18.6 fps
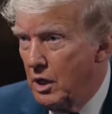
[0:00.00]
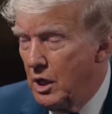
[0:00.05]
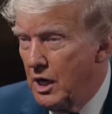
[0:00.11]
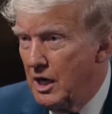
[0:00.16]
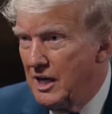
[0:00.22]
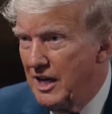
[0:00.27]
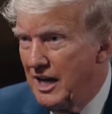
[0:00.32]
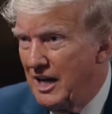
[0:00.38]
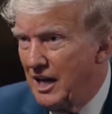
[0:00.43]

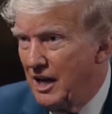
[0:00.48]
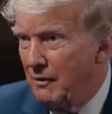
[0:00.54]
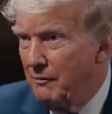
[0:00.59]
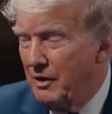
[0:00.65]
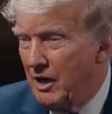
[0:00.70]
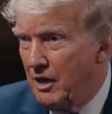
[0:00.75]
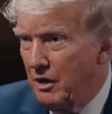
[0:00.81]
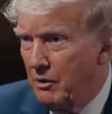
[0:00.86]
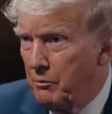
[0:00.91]
and getting
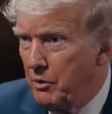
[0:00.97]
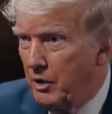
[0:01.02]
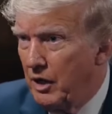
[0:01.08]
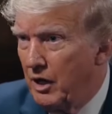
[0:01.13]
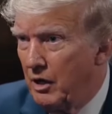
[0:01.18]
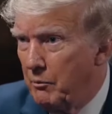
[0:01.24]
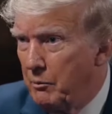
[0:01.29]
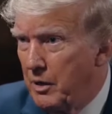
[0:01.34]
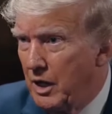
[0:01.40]
them out and
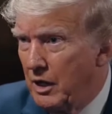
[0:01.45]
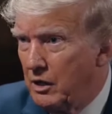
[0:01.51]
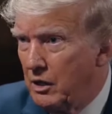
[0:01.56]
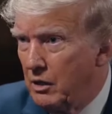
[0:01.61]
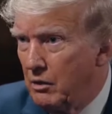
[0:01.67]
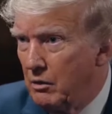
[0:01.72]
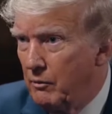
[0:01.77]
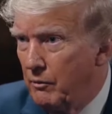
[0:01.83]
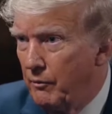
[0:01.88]
bringing them back
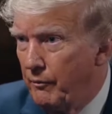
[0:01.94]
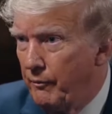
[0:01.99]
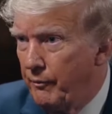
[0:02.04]
to